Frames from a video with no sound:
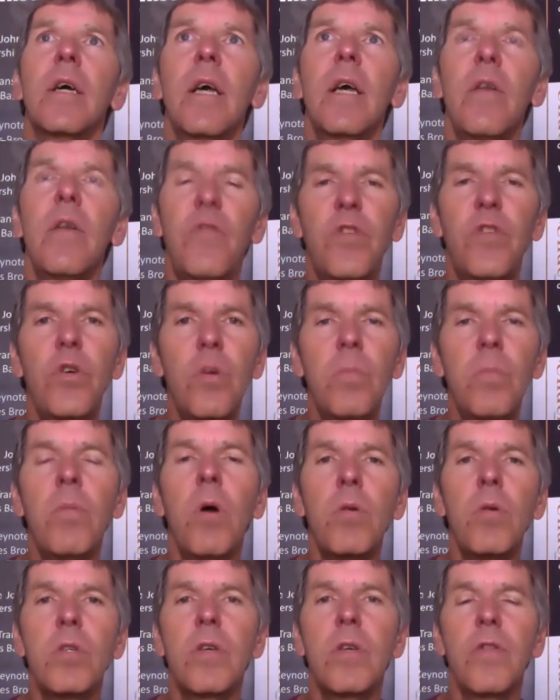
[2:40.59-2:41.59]
if your
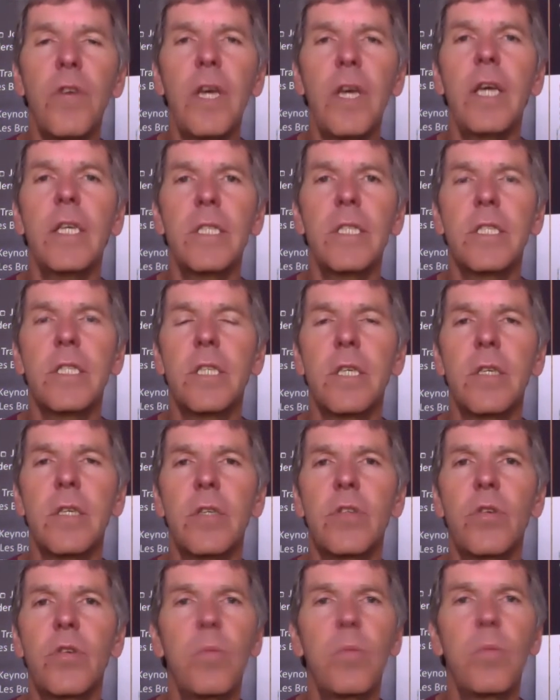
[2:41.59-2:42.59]
motive is
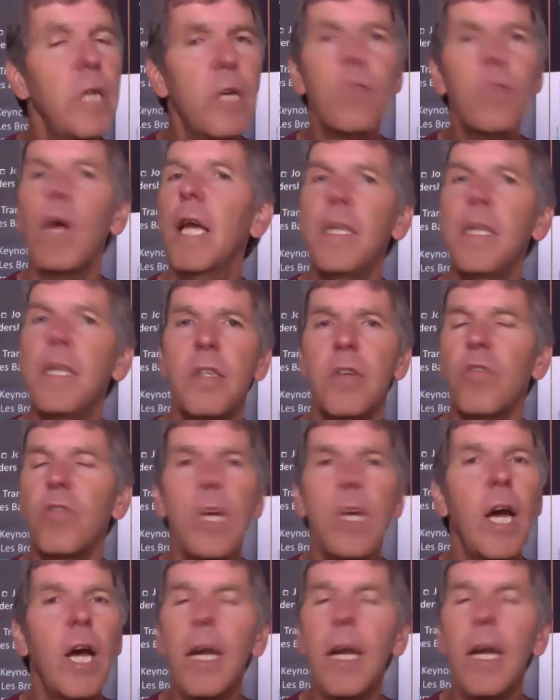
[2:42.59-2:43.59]
to be right
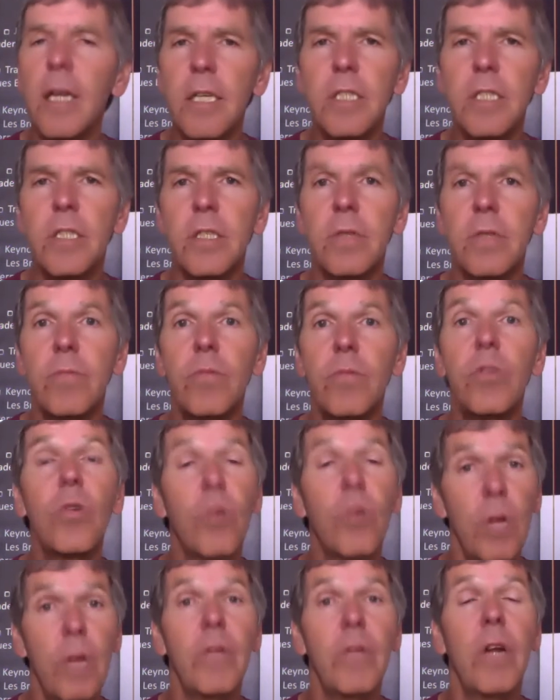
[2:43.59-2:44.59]
regardless, you're
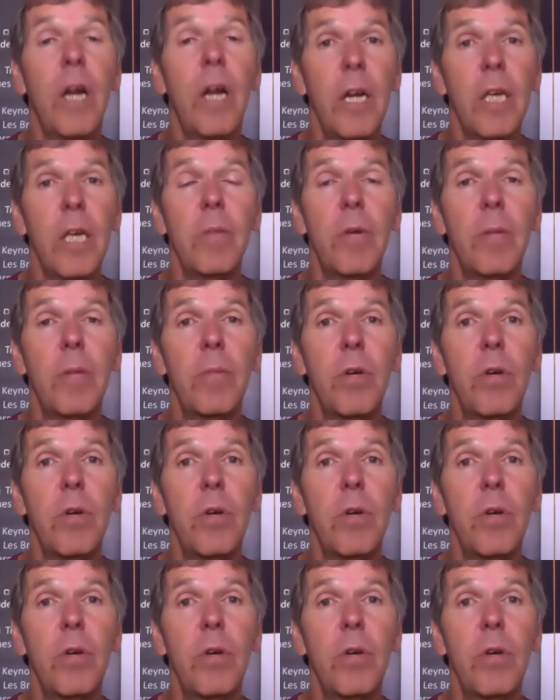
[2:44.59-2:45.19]
going to have an argument.